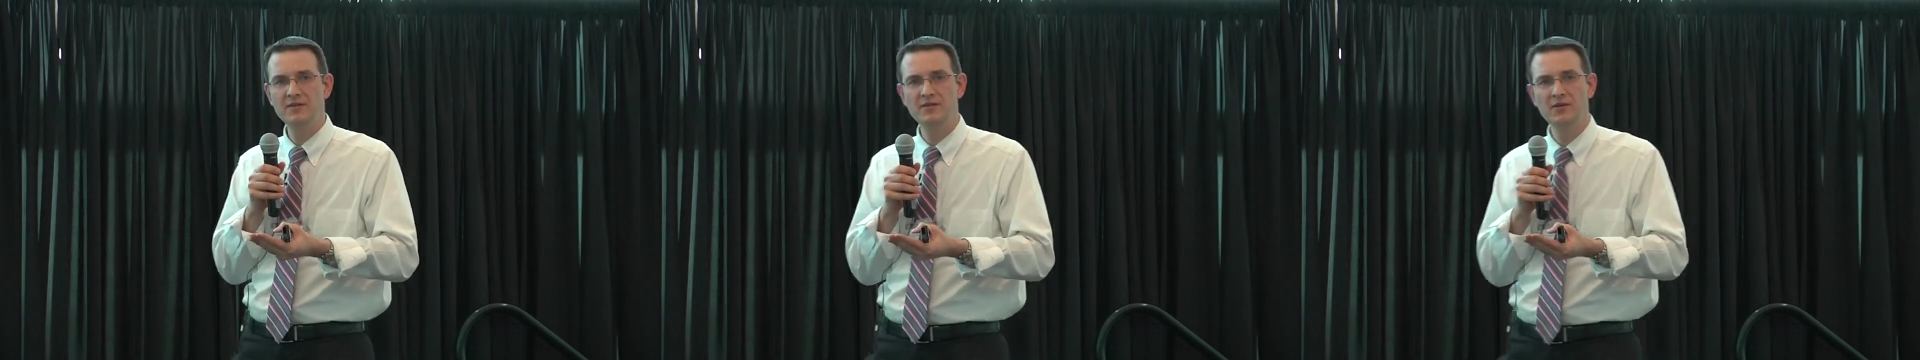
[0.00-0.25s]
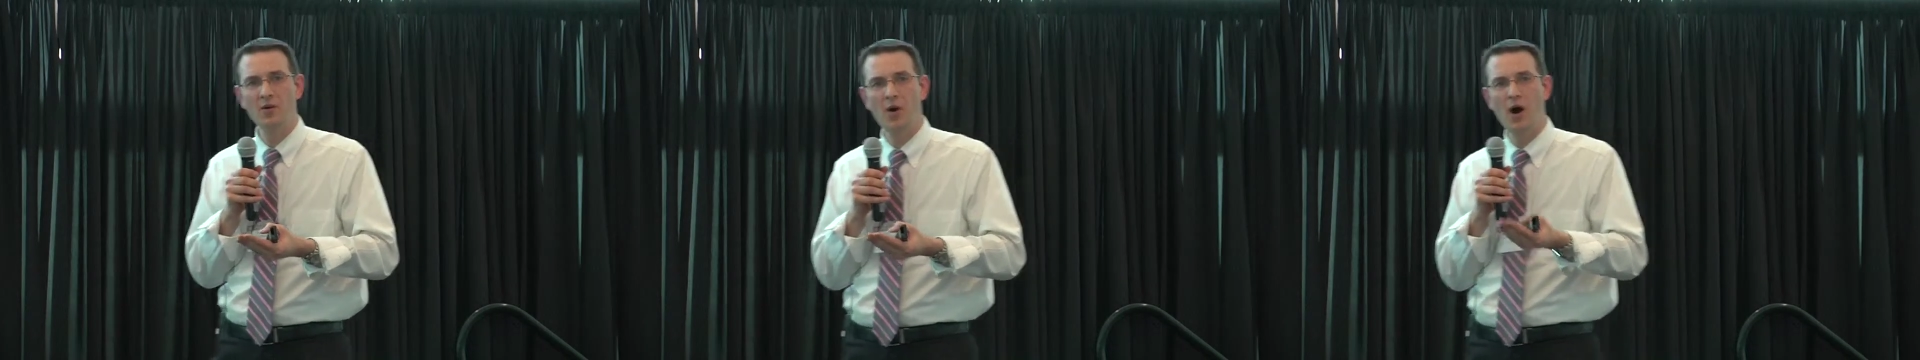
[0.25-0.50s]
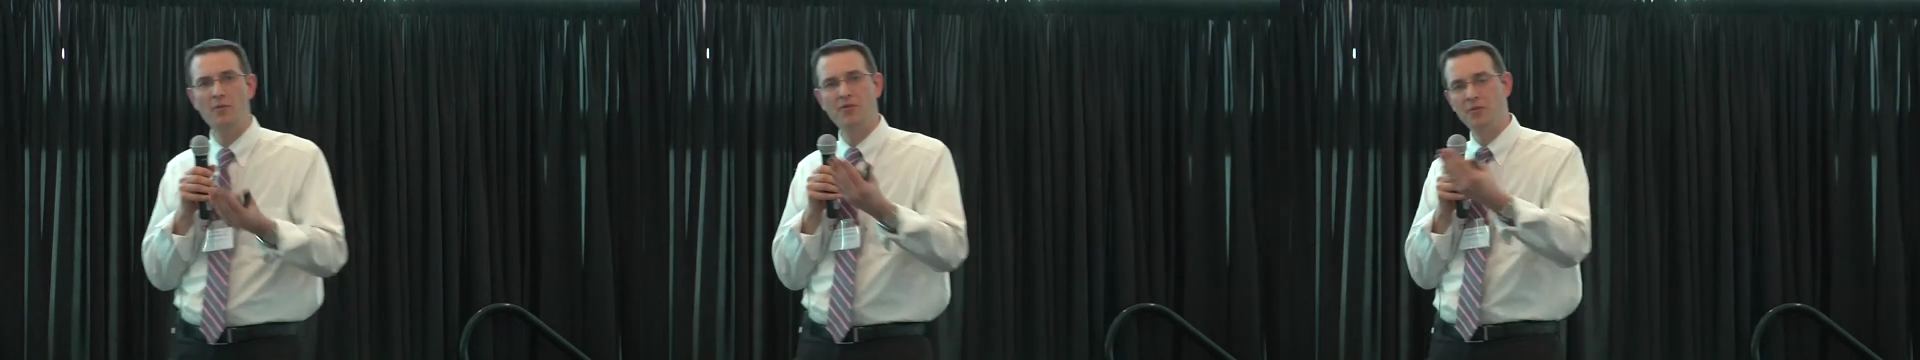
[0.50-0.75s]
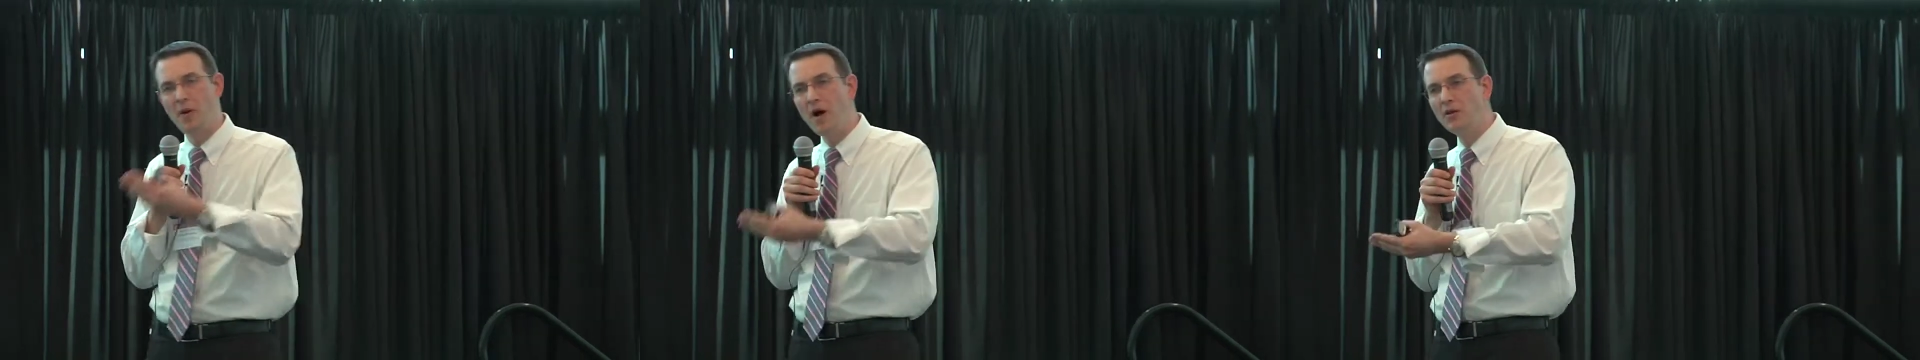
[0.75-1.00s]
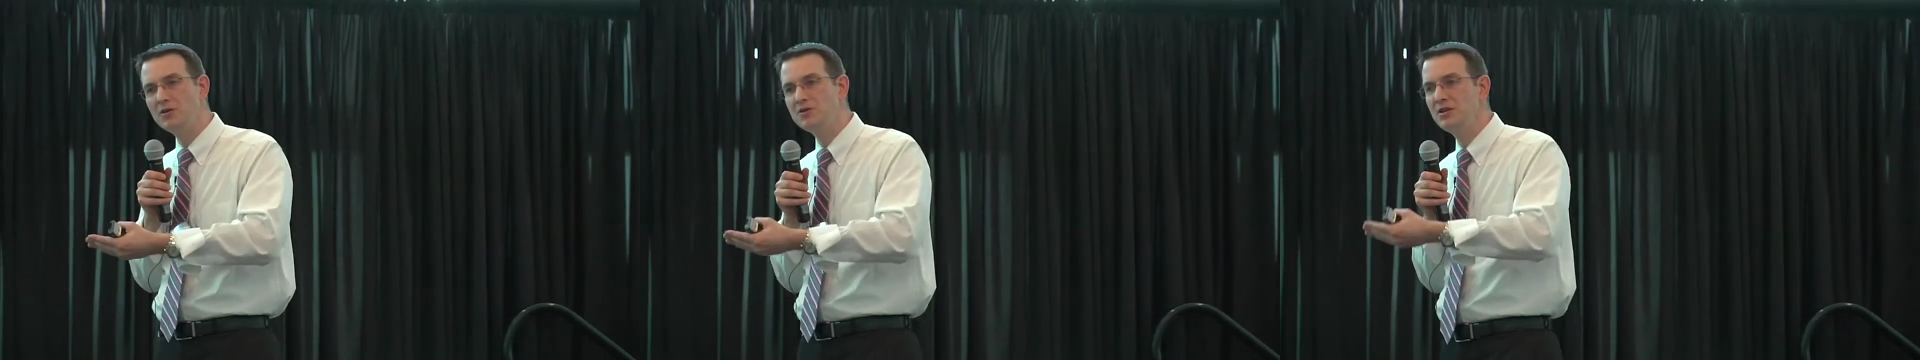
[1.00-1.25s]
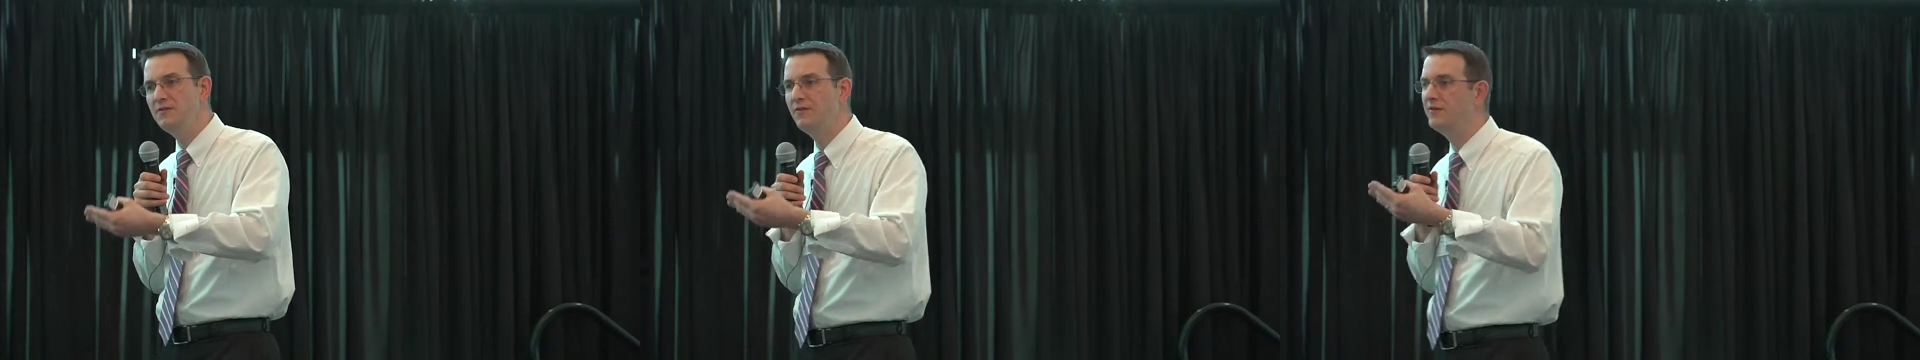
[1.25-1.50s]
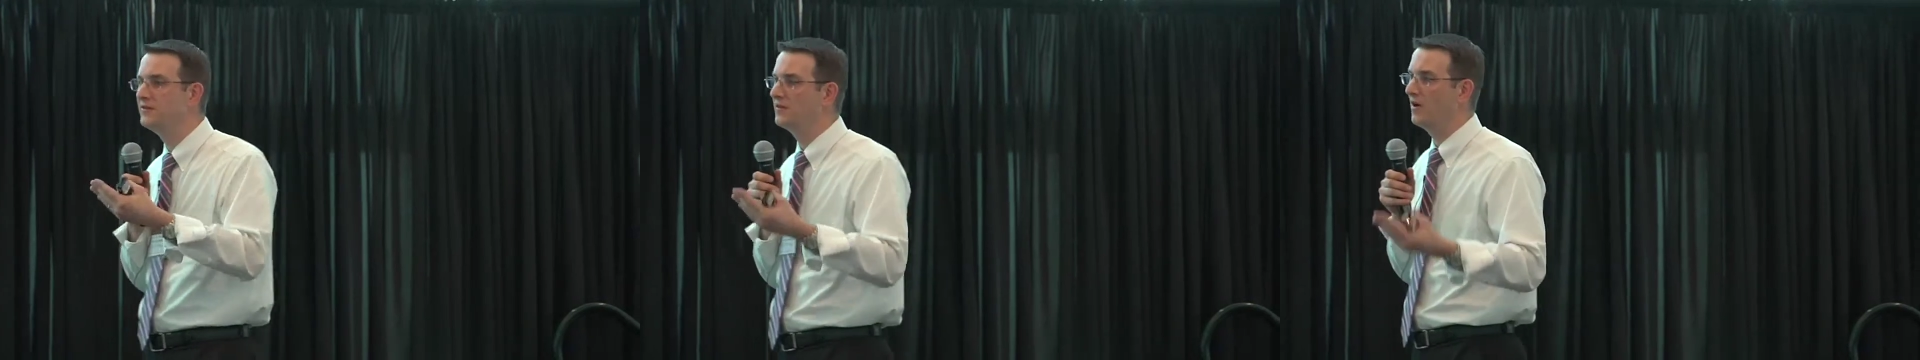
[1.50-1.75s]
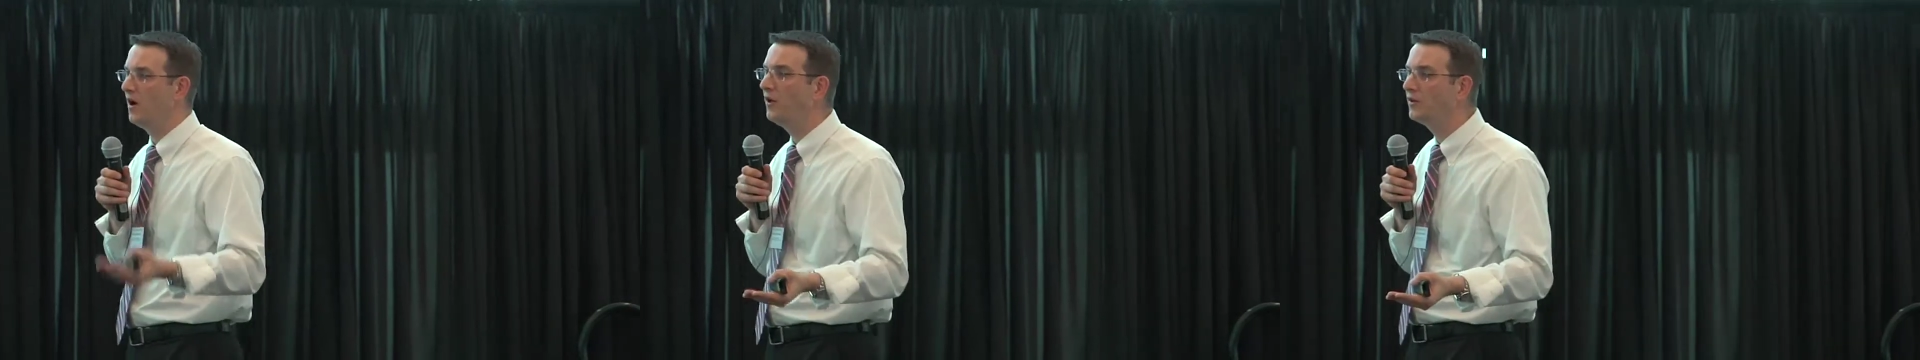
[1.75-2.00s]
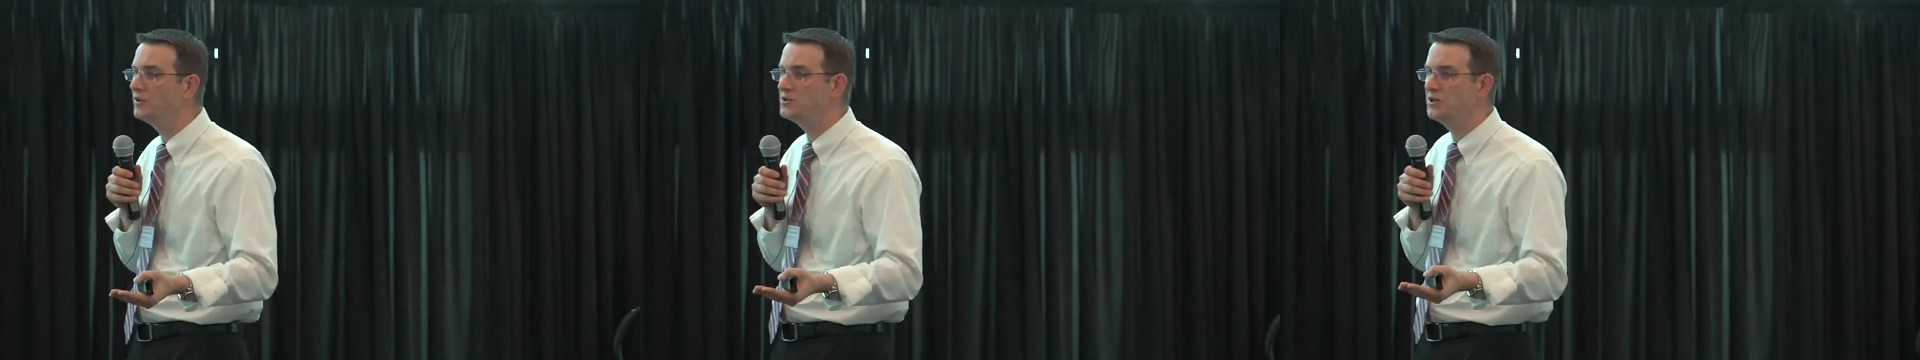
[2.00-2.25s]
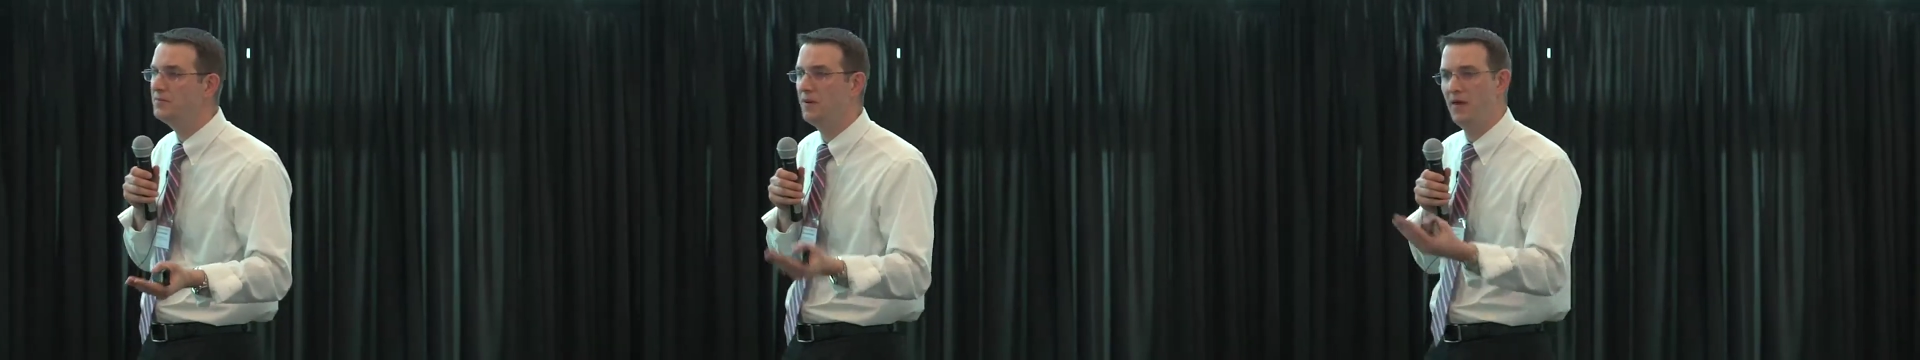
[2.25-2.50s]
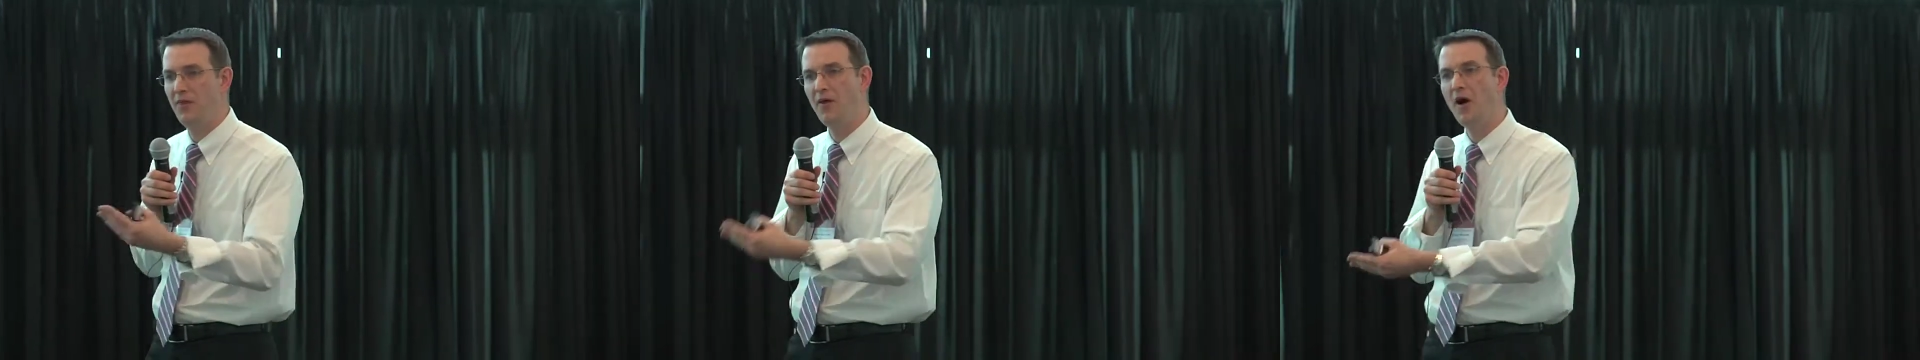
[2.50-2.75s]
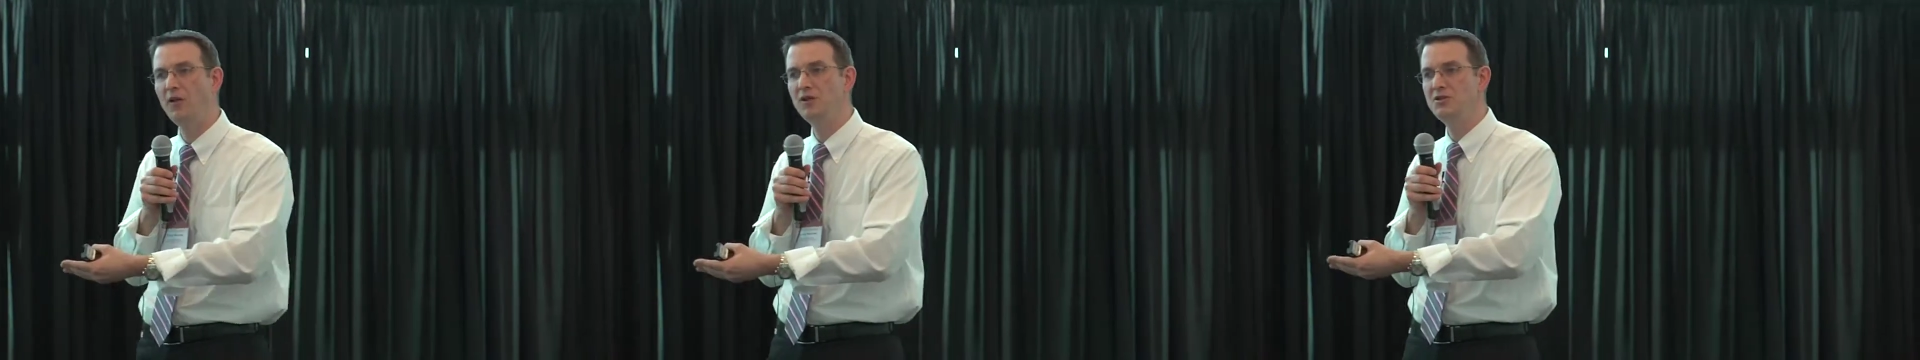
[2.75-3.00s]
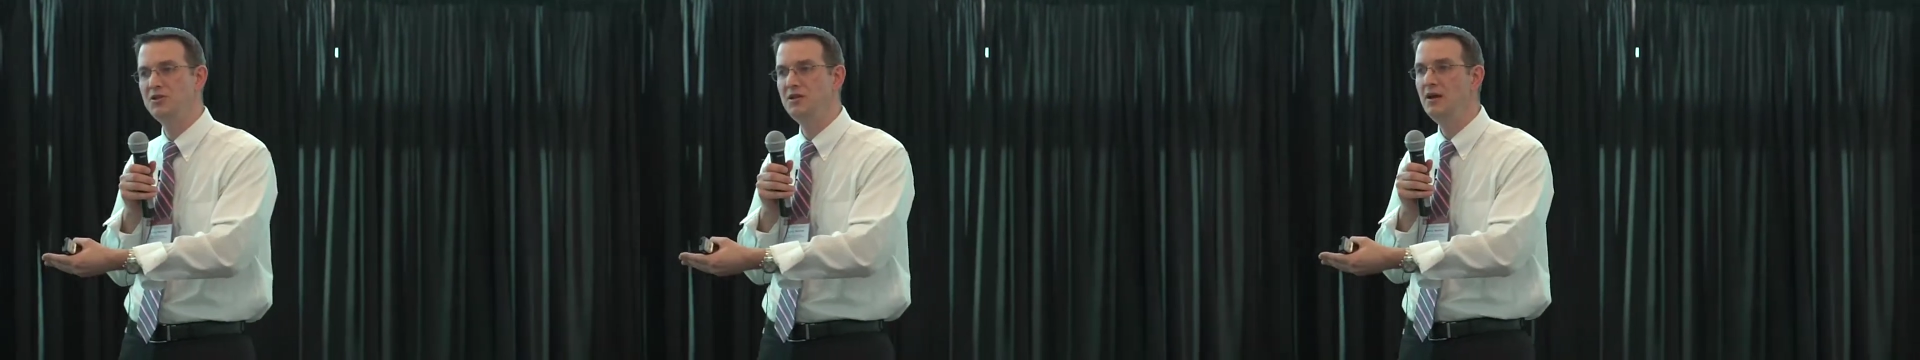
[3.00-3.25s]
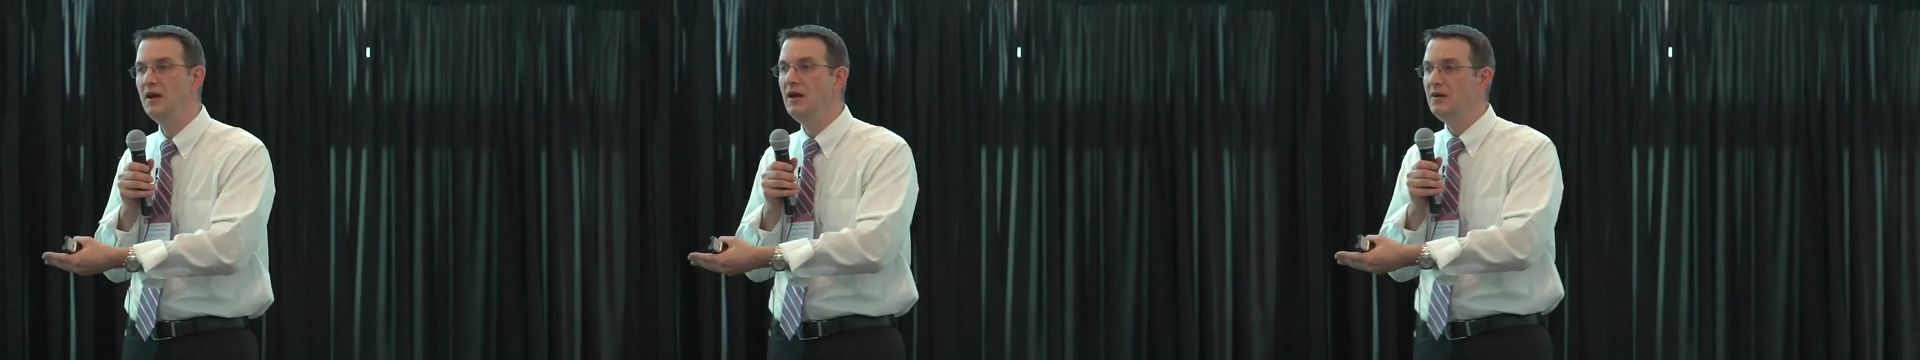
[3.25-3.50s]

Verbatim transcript: And so ophthalmology, physiology, pathology,